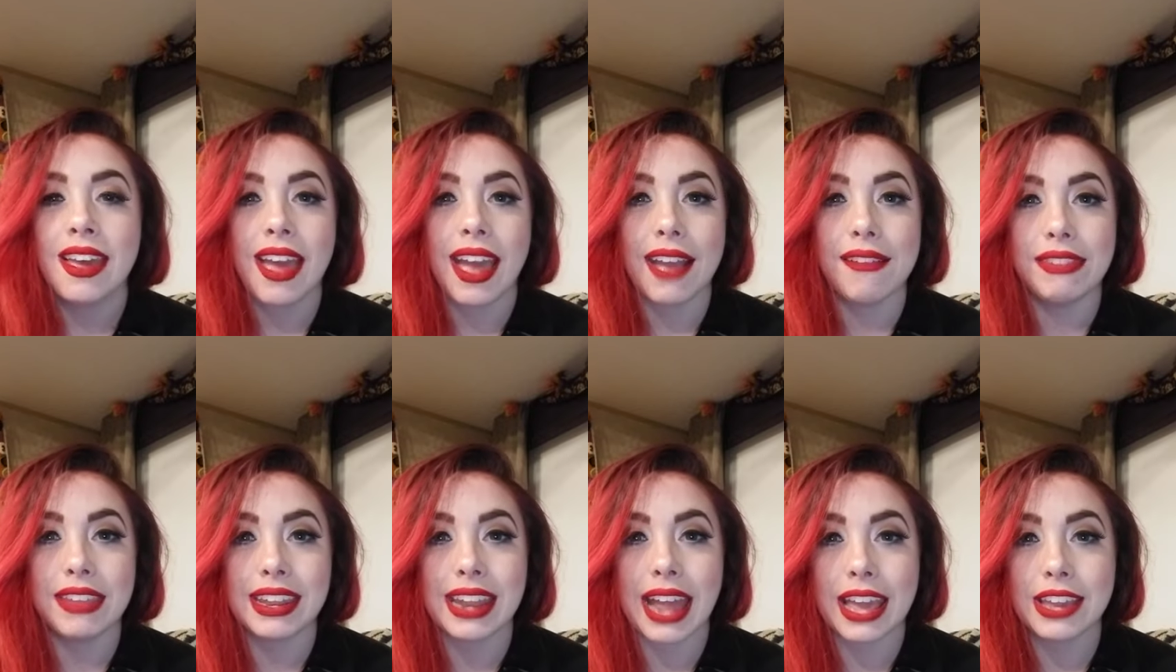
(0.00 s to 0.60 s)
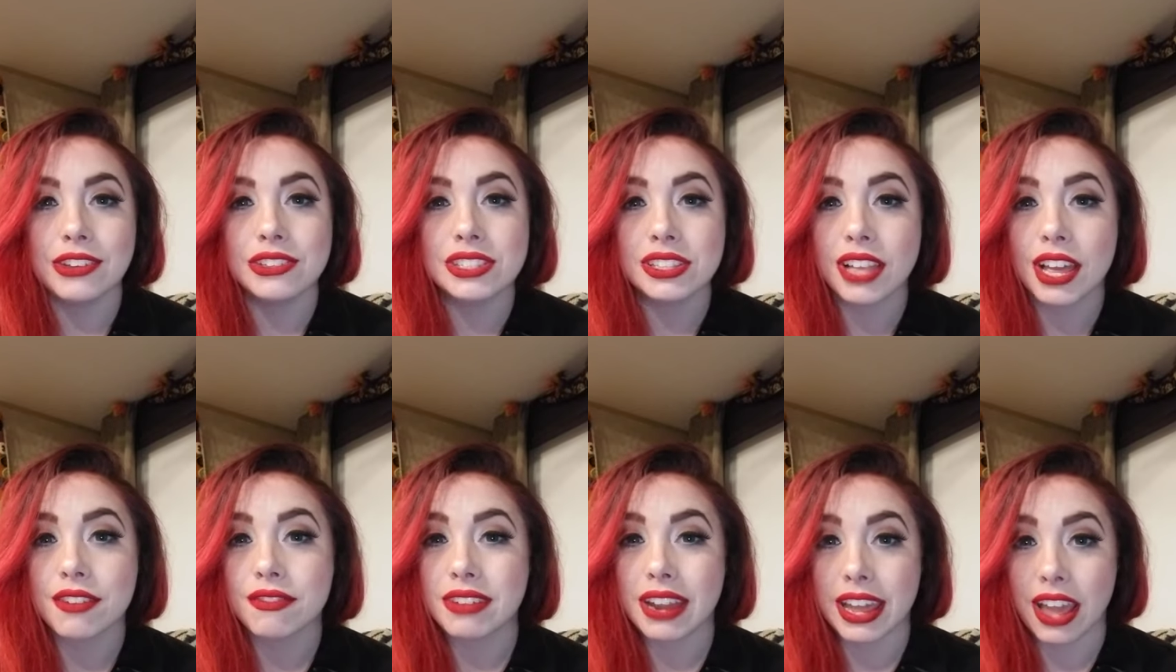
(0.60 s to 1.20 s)
And then I use a lot
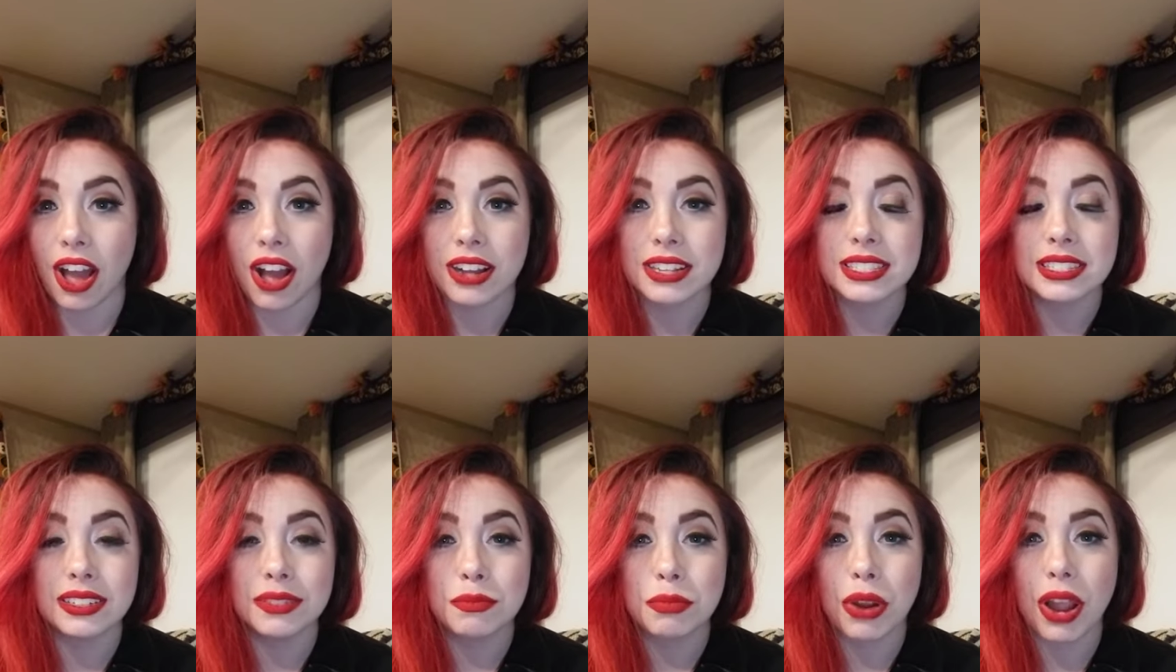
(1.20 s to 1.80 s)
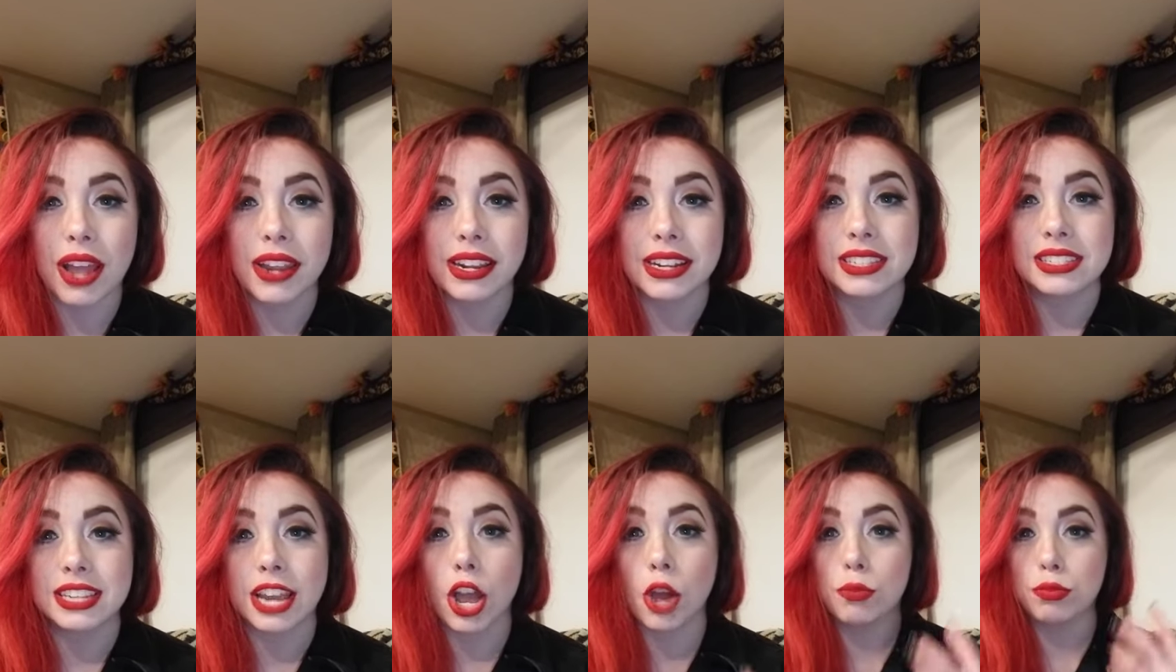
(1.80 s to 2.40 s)
of Nioxin products
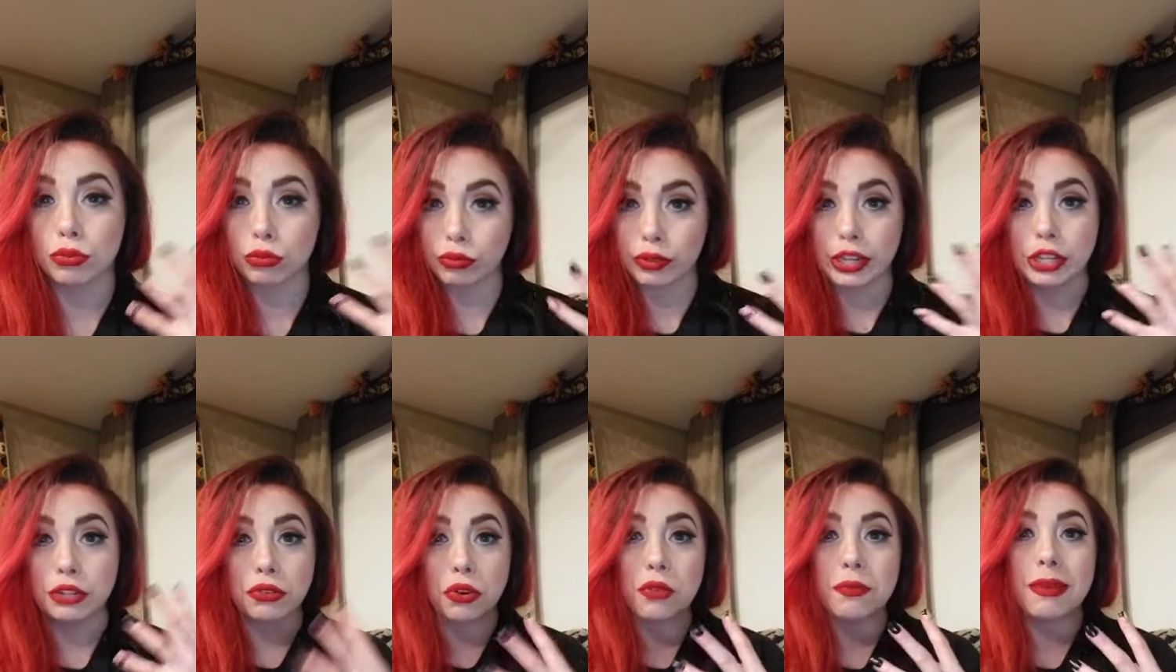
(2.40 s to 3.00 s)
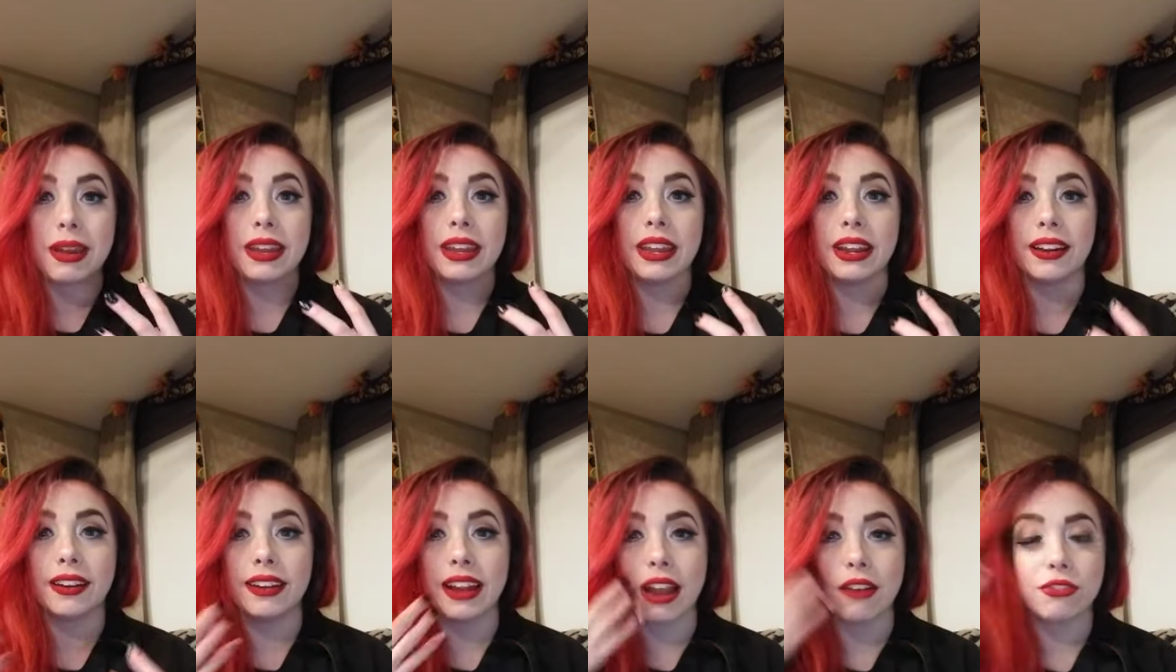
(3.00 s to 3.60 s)
to help regrow my
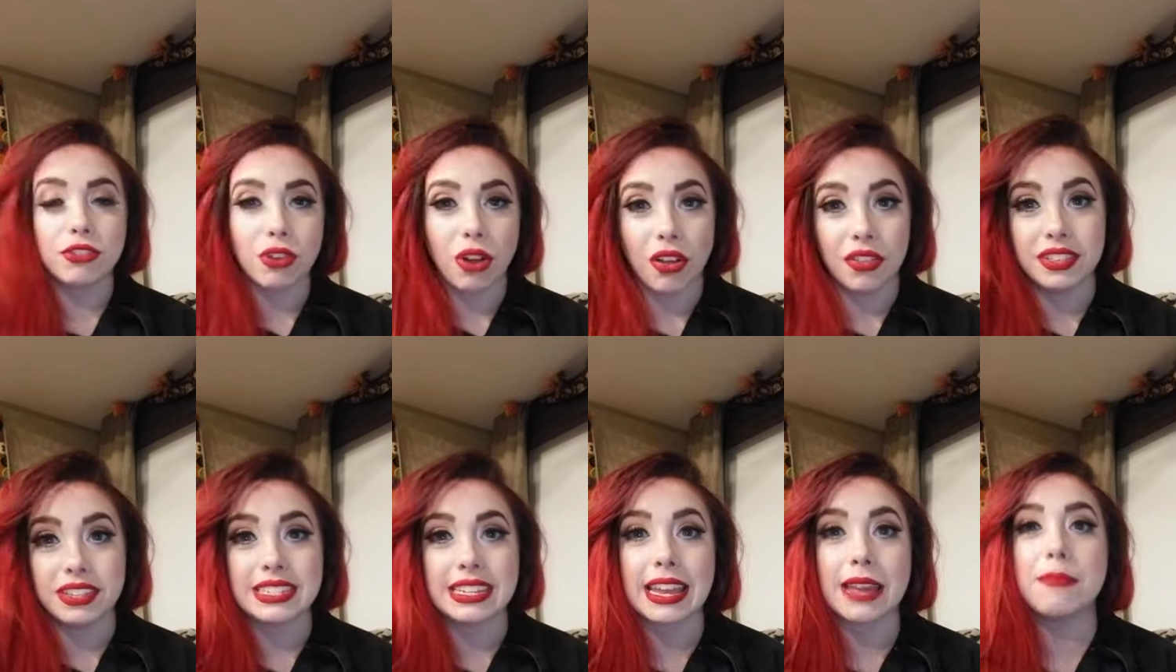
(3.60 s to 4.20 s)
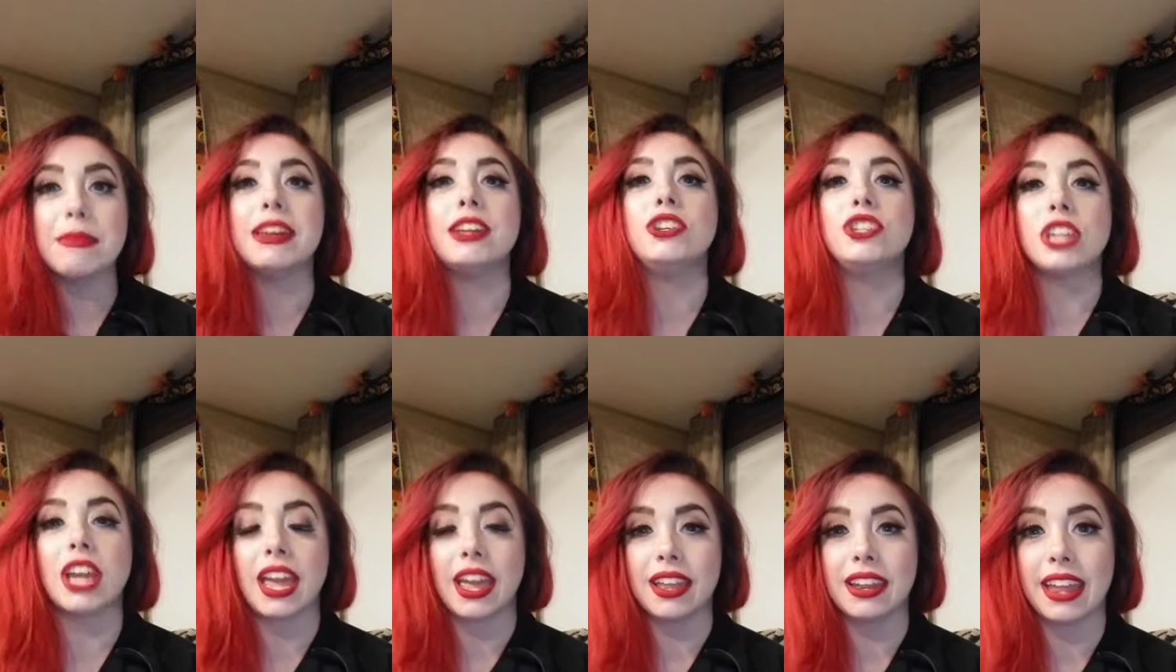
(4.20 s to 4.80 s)
hair after all the damage
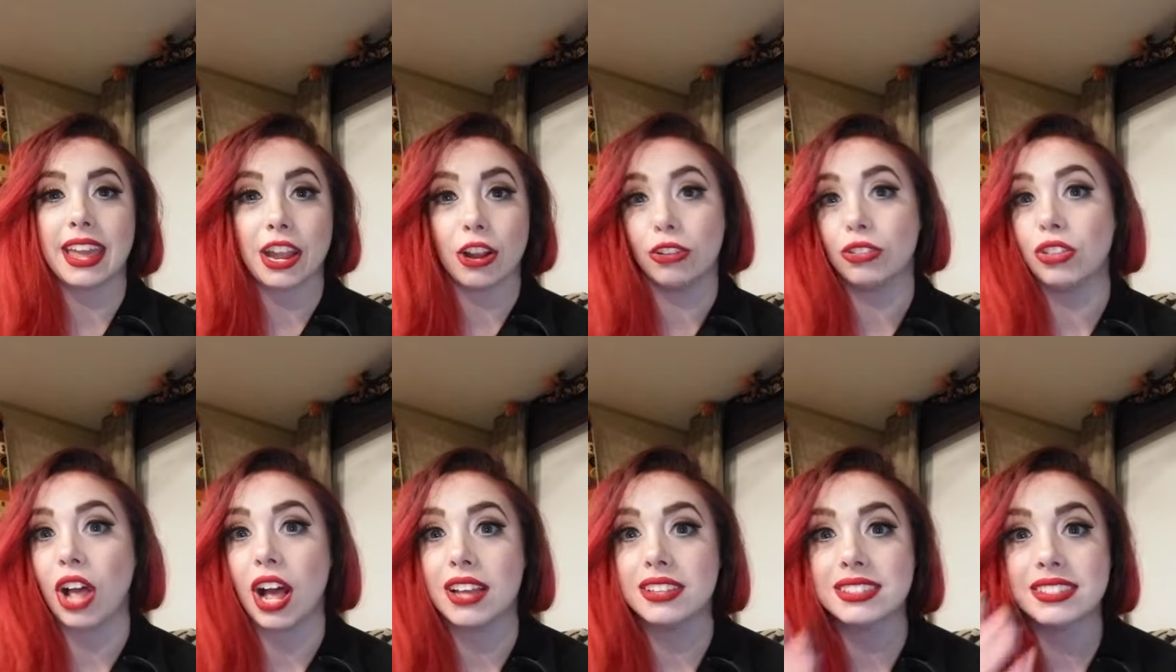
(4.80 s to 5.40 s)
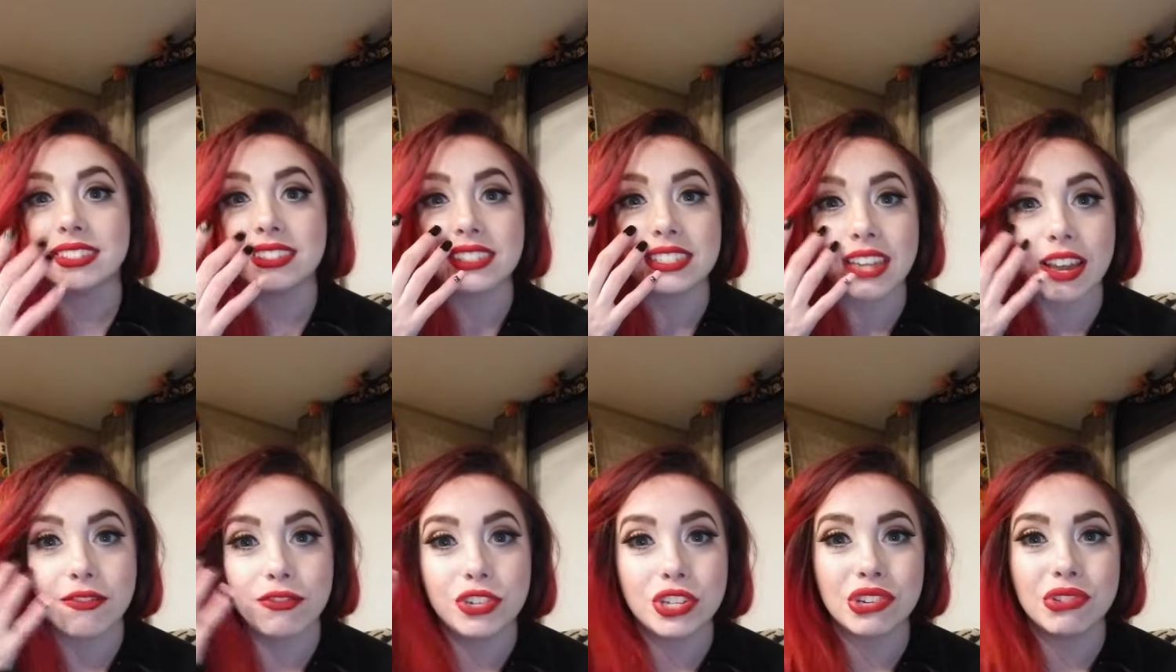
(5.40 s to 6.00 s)
and hair loss and
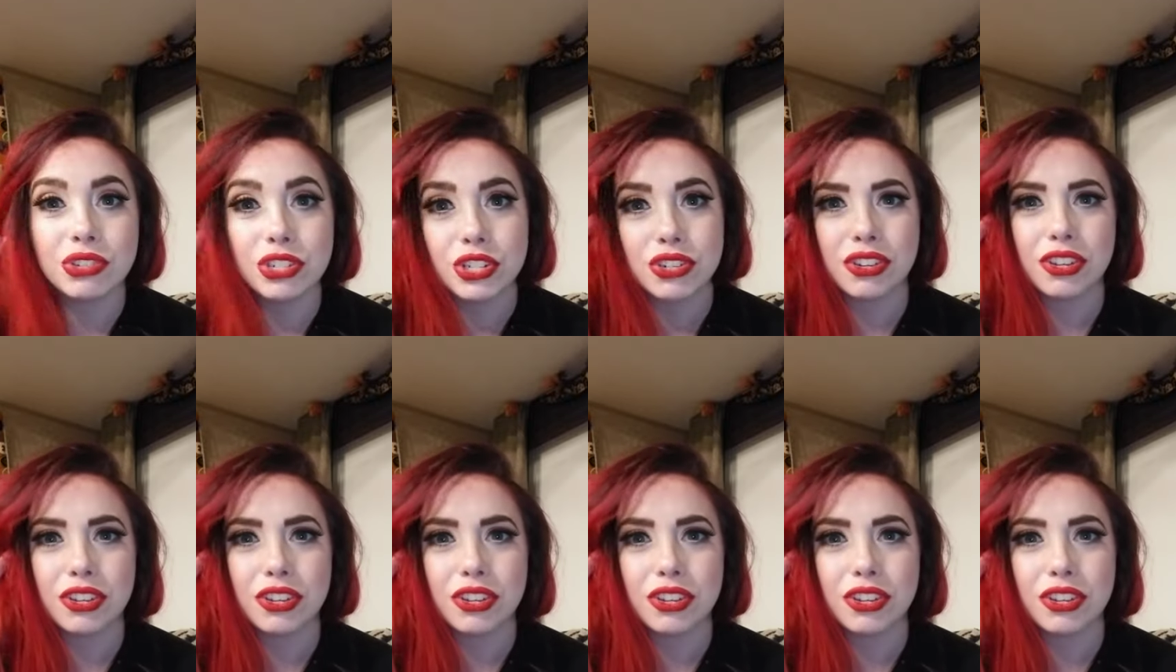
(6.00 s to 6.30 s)
stuff due to,